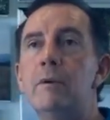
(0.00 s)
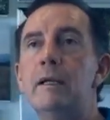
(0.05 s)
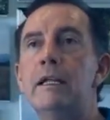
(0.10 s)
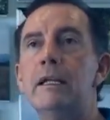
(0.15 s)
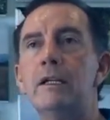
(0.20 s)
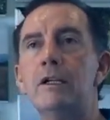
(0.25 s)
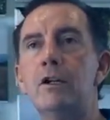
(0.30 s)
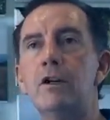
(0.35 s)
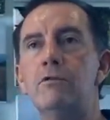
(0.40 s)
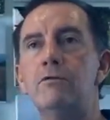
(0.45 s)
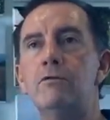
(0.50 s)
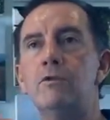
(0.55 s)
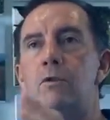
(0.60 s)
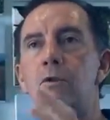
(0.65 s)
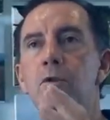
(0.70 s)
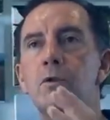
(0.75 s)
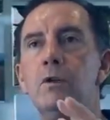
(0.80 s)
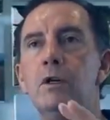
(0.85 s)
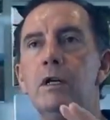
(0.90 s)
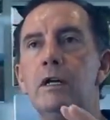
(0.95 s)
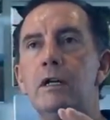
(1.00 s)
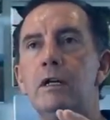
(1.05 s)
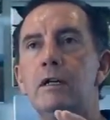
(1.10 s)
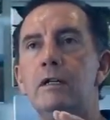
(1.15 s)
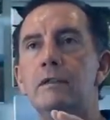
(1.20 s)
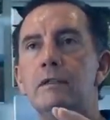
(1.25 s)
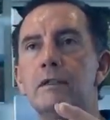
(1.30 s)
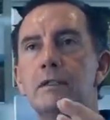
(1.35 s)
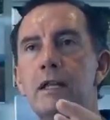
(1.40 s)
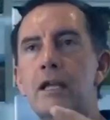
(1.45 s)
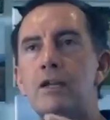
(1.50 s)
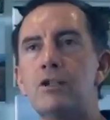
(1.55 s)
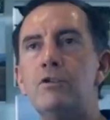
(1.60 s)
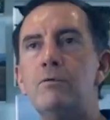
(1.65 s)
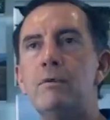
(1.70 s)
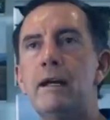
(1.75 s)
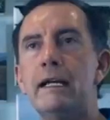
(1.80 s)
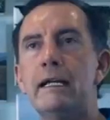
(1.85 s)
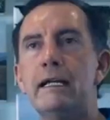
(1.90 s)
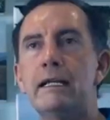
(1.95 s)
We're going to go for the
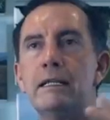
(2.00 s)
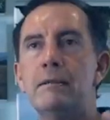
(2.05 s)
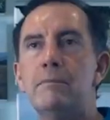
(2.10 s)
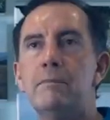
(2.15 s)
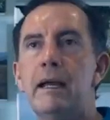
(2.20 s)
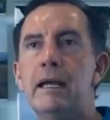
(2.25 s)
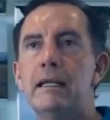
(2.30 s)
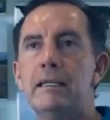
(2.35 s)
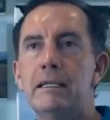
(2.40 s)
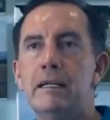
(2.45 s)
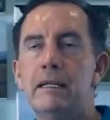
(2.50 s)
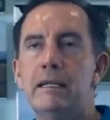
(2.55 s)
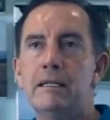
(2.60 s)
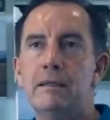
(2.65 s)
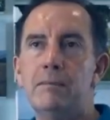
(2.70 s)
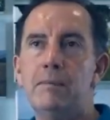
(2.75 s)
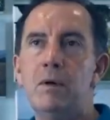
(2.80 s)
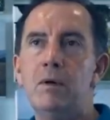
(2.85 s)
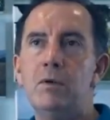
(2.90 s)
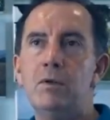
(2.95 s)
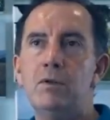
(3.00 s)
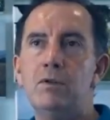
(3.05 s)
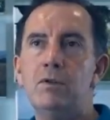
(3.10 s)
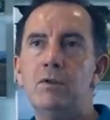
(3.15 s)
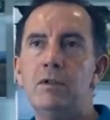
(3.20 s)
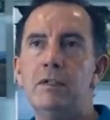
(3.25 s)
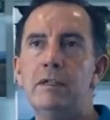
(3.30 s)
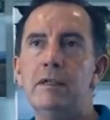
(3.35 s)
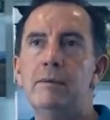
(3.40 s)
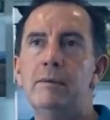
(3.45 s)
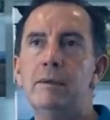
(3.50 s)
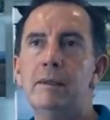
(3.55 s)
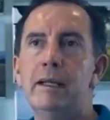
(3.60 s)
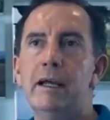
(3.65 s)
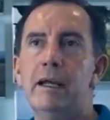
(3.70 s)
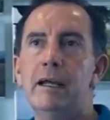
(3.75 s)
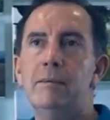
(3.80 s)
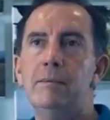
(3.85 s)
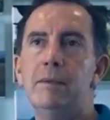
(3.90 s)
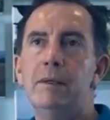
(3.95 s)
station wagon as opposed to the double
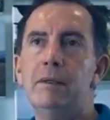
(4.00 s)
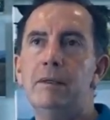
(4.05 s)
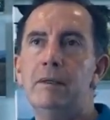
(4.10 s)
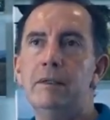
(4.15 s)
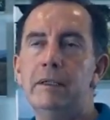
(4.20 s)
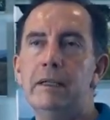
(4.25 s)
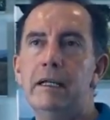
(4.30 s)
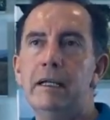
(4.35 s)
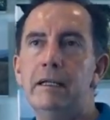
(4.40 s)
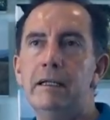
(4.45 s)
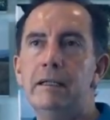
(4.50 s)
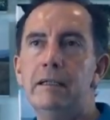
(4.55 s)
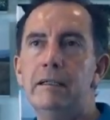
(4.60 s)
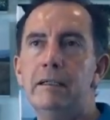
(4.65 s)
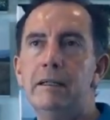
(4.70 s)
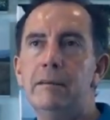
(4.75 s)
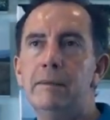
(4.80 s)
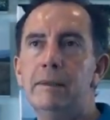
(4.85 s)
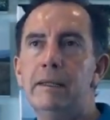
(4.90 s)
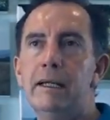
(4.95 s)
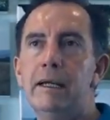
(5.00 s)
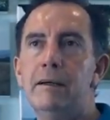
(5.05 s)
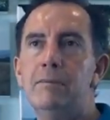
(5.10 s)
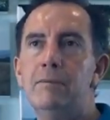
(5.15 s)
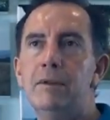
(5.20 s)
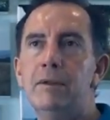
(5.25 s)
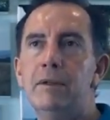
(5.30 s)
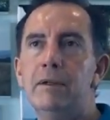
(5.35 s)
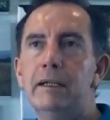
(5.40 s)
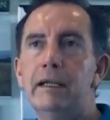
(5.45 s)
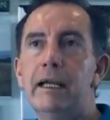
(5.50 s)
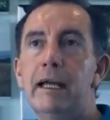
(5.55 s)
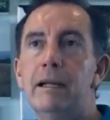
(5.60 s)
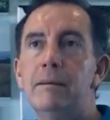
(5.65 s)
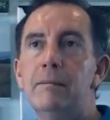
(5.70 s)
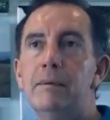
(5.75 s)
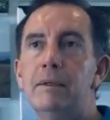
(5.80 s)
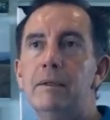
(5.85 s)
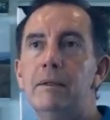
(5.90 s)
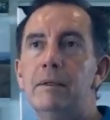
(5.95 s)
cab, okay, a double cab with a
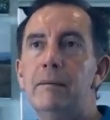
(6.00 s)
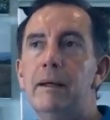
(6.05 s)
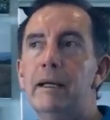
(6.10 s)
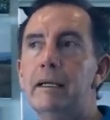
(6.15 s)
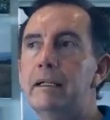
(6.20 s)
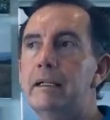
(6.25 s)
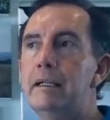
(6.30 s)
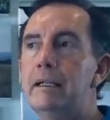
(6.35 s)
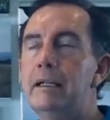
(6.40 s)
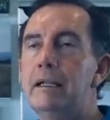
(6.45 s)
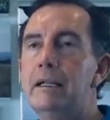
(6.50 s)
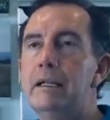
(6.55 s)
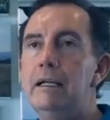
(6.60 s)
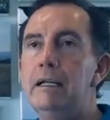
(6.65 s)
canopy on the back.